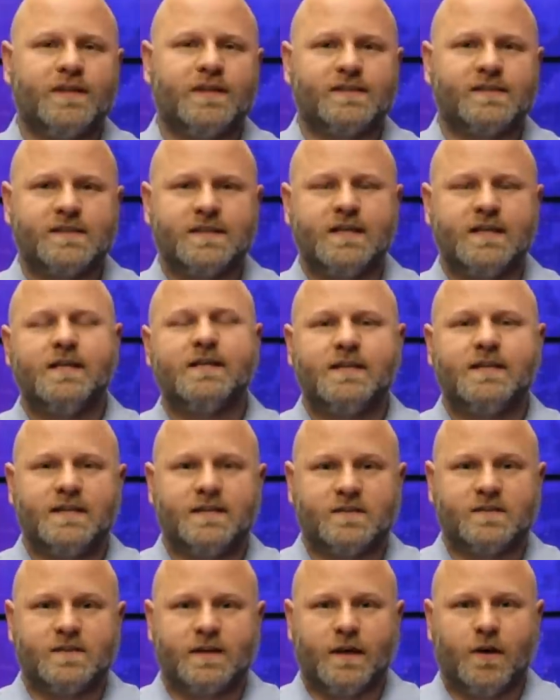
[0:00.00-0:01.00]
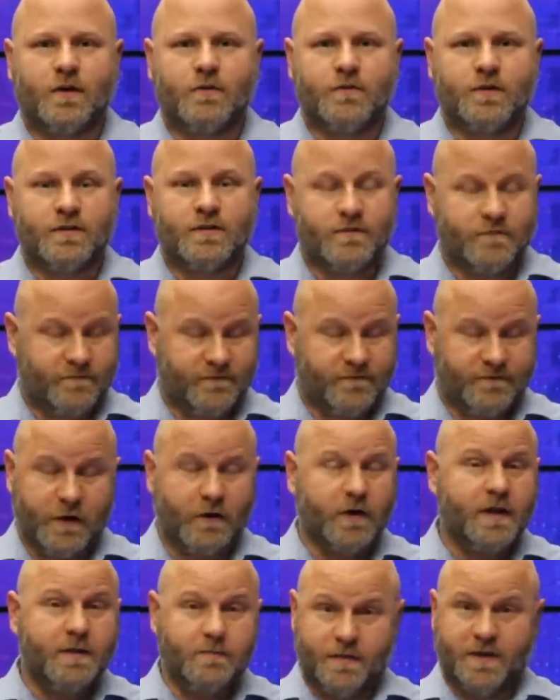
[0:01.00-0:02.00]
we see these, you know,
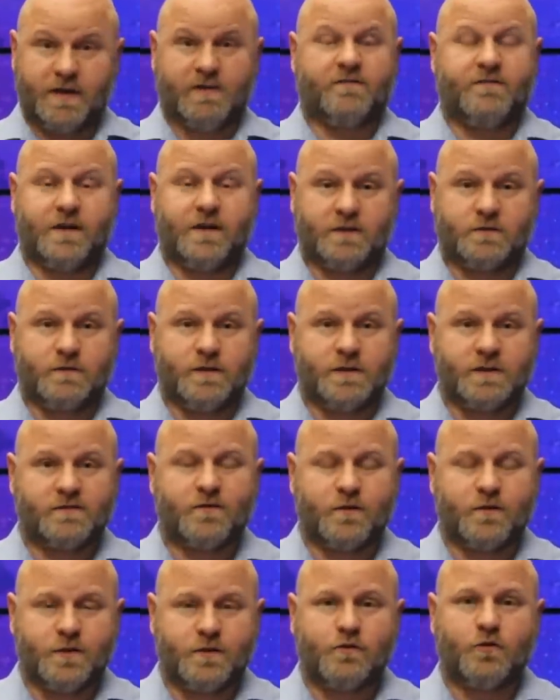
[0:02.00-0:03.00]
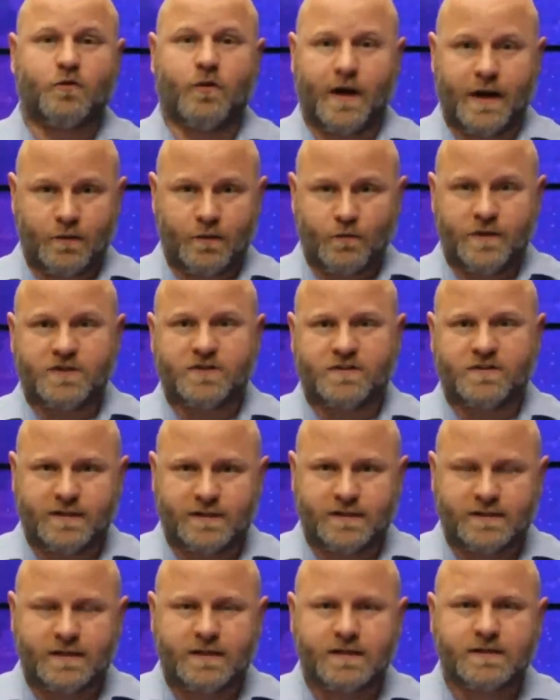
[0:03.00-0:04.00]
very big victories for Ukraine, which
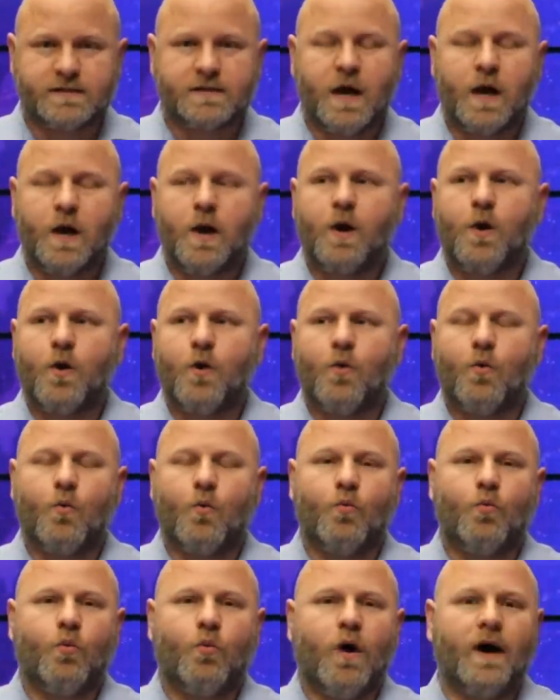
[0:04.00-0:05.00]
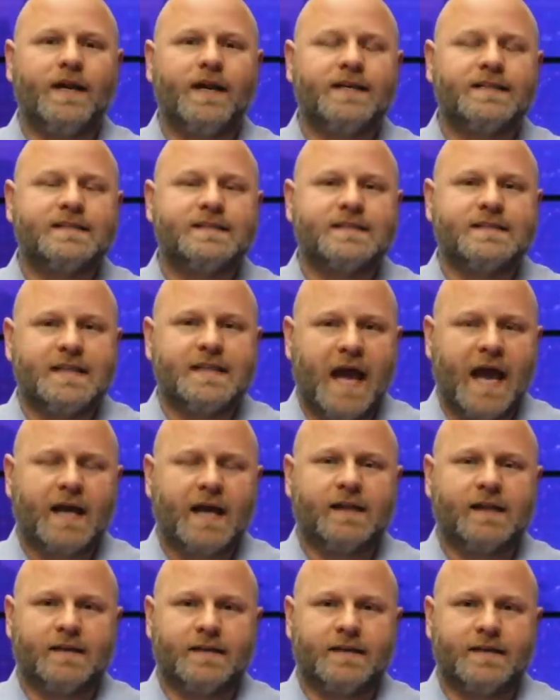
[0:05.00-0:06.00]
this is, what
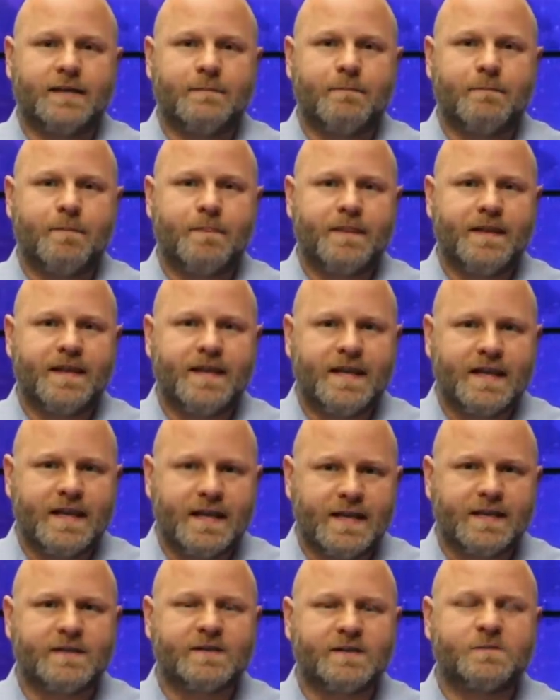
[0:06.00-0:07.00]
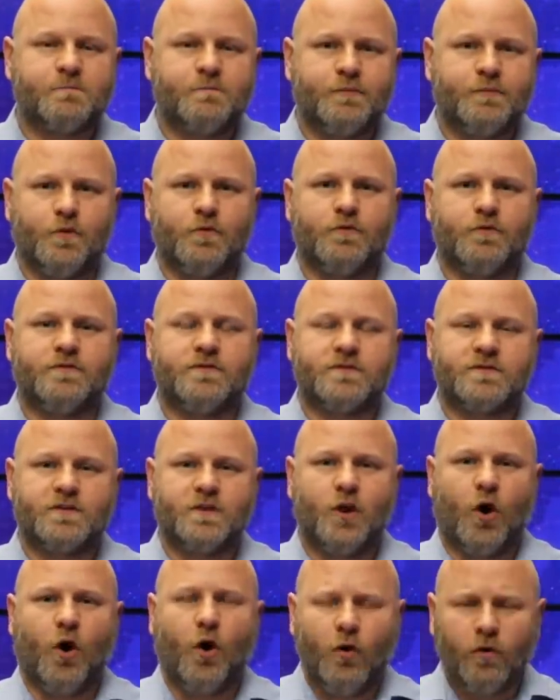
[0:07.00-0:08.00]
exactly is
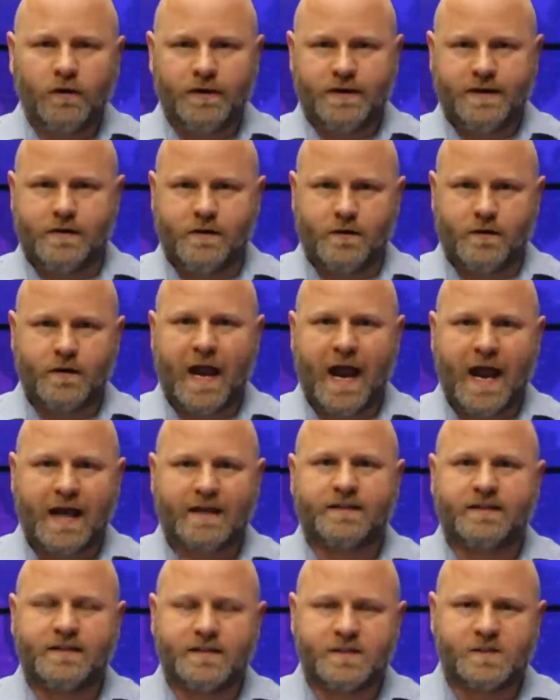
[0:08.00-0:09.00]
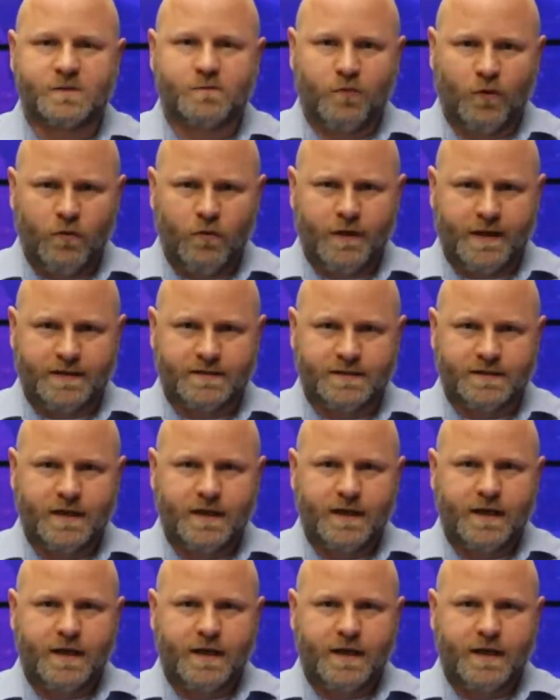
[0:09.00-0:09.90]
Putin's goal here at this point?